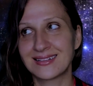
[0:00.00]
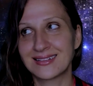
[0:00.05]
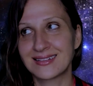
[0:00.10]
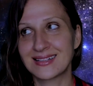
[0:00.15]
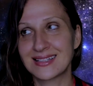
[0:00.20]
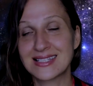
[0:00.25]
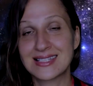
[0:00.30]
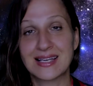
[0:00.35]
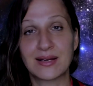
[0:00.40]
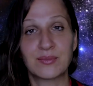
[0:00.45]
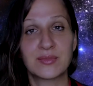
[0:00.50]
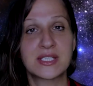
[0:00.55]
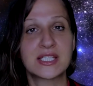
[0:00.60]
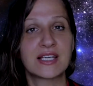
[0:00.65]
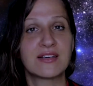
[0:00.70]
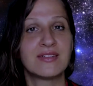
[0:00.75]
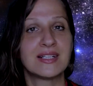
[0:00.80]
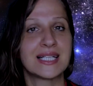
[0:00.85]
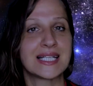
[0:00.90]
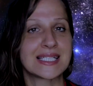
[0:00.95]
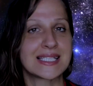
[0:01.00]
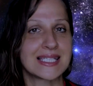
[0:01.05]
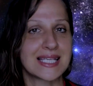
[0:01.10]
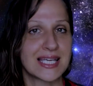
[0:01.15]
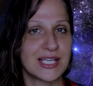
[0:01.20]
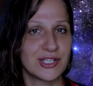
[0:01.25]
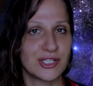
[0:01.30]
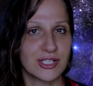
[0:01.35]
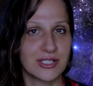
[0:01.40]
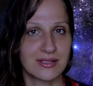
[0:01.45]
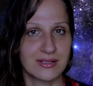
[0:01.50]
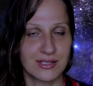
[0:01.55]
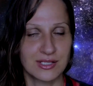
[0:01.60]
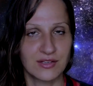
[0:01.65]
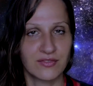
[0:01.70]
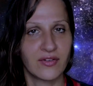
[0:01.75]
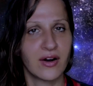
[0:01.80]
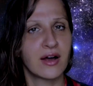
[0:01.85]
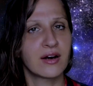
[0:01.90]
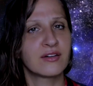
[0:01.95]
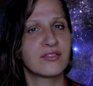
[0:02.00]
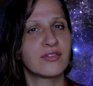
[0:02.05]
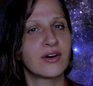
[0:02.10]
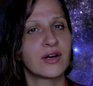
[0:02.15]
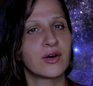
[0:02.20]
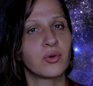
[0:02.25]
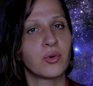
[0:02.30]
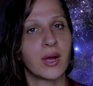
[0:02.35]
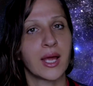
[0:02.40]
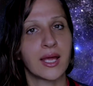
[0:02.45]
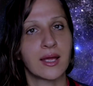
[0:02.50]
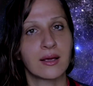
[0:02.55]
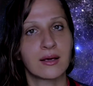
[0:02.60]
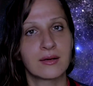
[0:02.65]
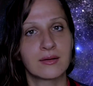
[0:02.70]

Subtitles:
some civilizations far, far away,